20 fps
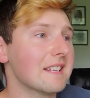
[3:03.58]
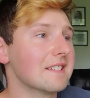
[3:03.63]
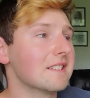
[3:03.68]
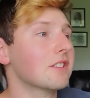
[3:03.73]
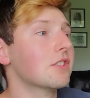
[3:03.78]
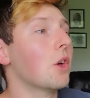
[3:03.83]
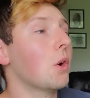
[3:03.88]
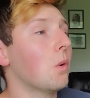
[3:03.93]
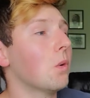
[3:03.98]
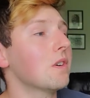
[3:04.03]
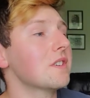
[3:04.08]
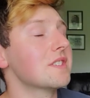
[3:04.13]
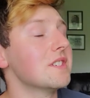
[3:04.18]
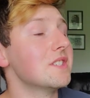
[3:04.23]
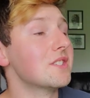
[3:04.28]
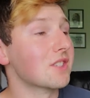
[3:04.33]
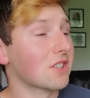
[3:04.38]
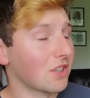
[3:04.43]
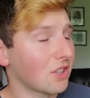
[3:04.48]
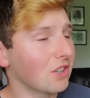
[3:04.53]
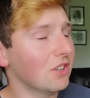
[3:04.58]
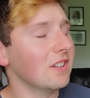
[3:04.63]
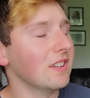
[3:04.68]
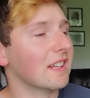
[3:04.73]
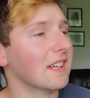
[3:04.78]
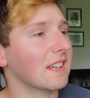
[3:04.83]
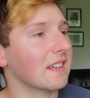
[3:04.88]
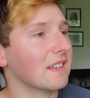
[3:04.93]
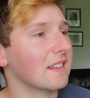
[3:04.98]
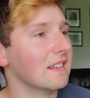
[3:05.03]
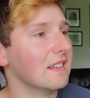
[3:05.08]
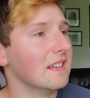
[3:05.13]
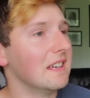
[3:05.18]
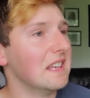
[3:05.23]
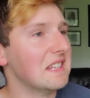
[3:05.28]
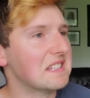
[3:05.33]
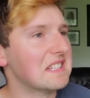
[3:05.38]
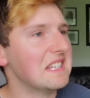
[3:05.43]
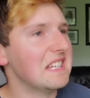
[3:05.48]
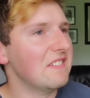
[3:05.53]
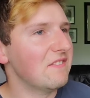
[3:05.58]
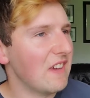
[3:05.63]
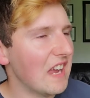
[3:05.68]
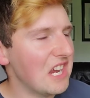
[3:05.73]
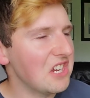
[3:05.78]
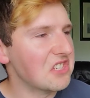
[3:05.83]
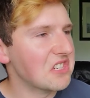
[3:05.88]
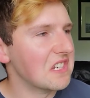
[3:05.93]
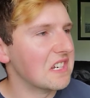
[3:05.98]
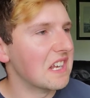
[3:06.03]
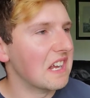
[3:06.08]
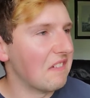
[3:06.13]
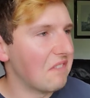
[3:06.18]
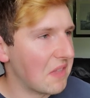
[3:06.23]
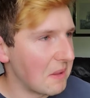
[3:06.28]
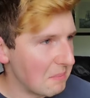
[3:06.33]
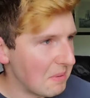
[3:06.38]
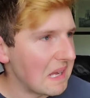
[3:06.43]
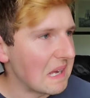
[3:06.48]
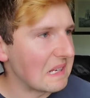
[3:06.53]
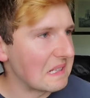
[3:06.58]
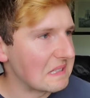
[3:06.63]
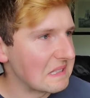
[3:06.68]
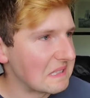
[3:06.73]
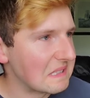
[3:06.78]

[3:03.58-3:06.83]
the horse is curling. It's an evasion of the bit.